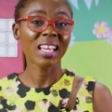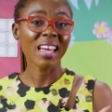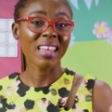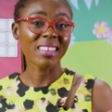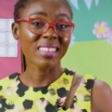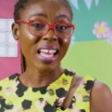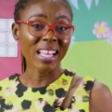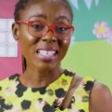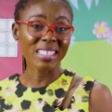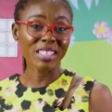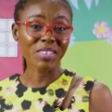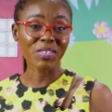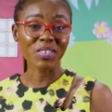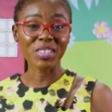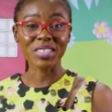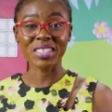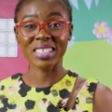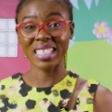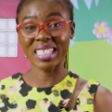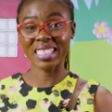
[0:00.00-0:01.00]
That's it for
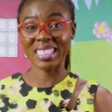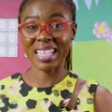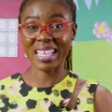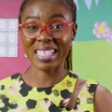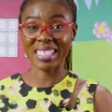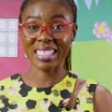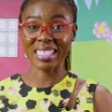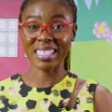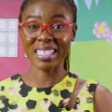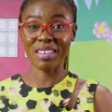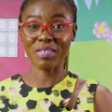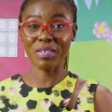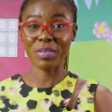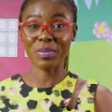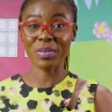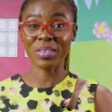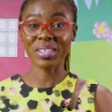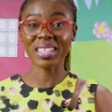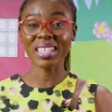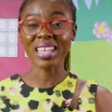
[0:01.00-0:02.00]
today's lesson,
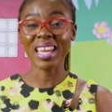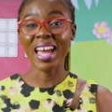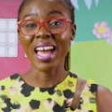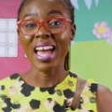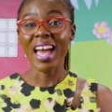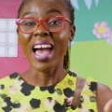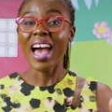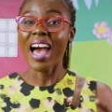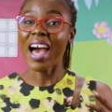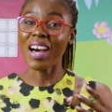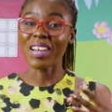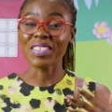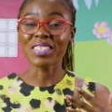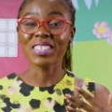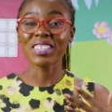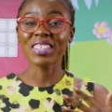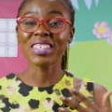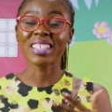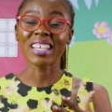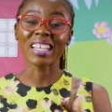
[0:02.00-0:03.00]
everyone. I'll
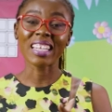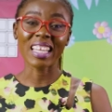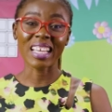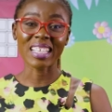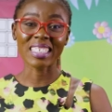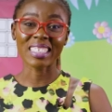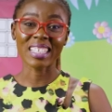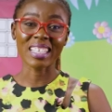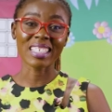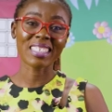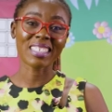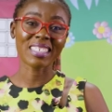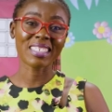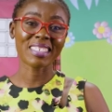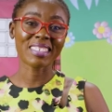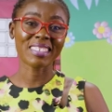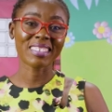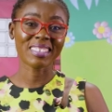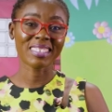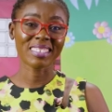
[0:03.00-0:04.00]
see you in our next lesson.